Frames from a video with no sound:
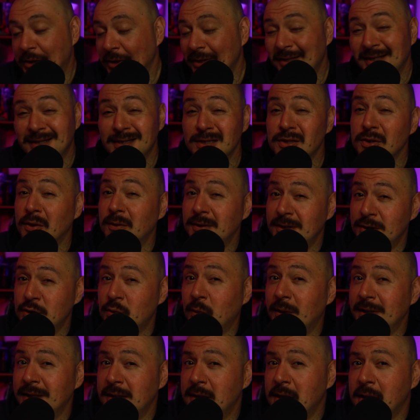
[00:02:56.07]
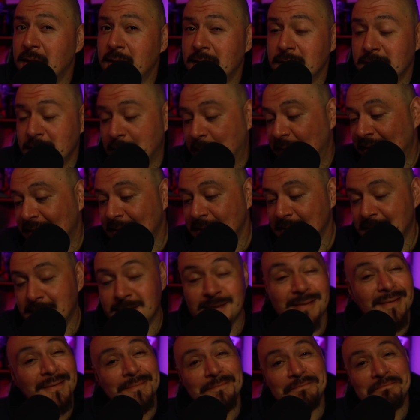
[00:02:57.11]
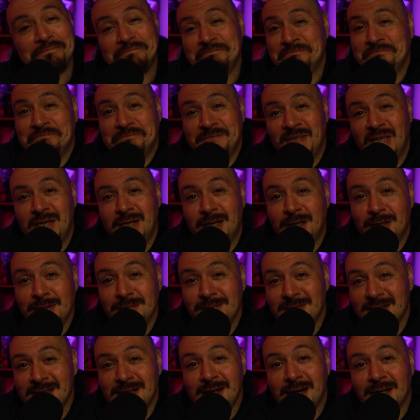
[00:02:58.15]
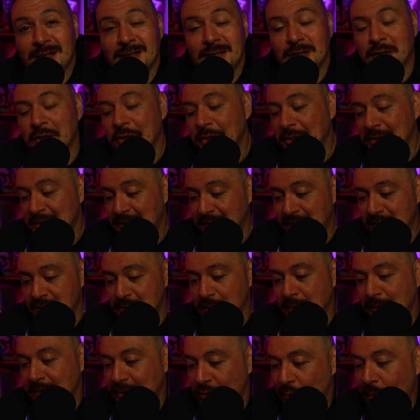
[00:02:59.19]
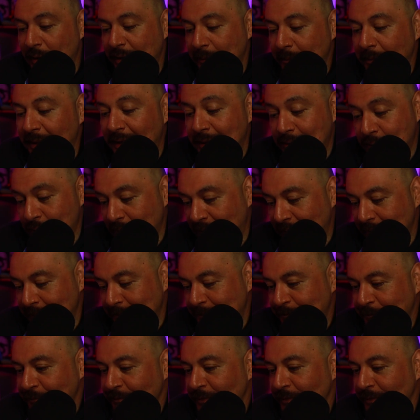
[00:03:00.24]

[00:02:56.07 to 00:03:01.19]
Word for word: Good thing it's only $20 because, you know, it's not going to hurt us if it's only 20 bucks, right?